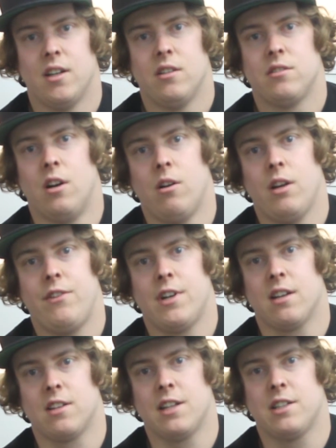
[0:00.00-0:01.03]
So if you
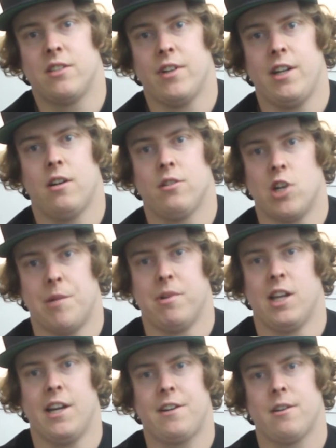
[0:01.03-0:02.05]
guys like this video, drop a
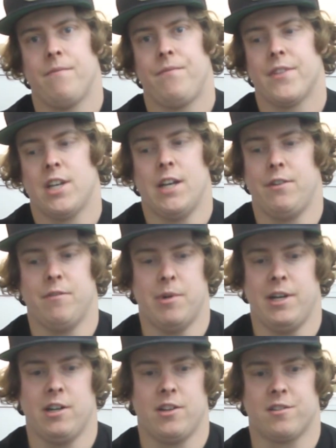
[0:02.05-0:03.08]
like. If you've
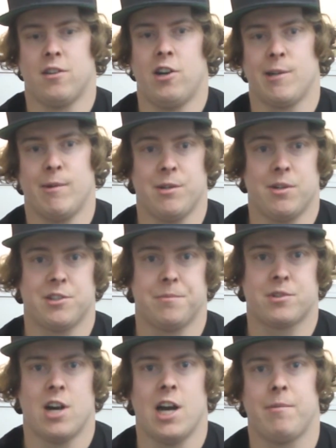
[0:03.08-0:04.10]
been here this long, you might as well
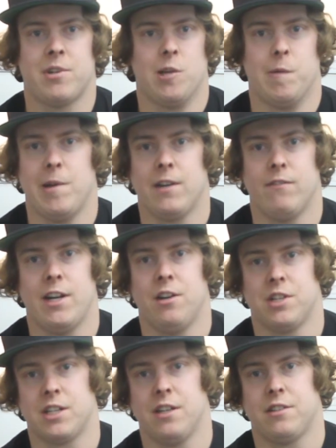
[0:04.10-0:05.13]
subscribe, because I'll be making
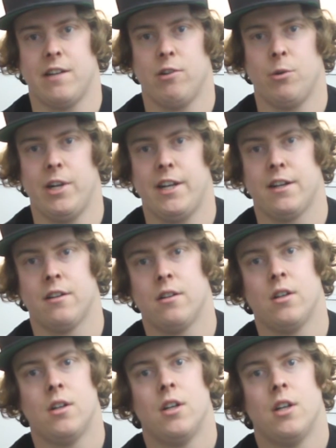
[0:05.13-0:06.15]
videos like this every week
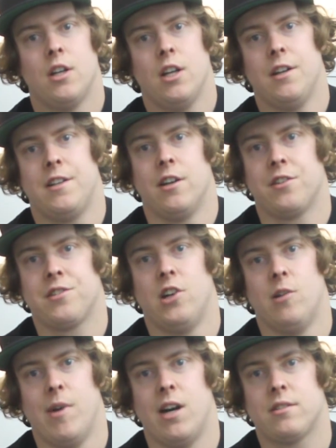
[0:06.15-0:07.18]
until the
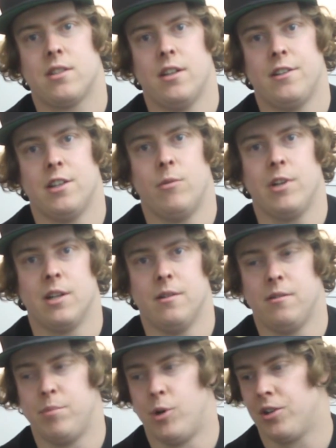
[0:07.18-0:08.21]
snow melts and until we
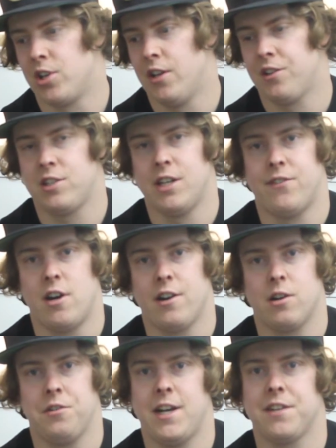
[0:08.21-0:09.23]
can bolt all this stuff on and
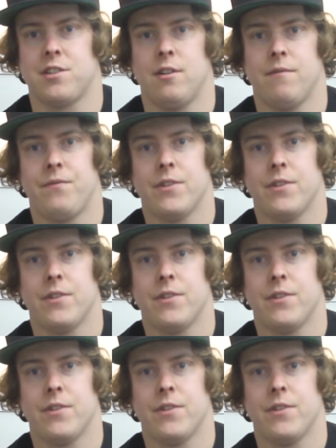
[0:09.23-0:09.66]
go testing.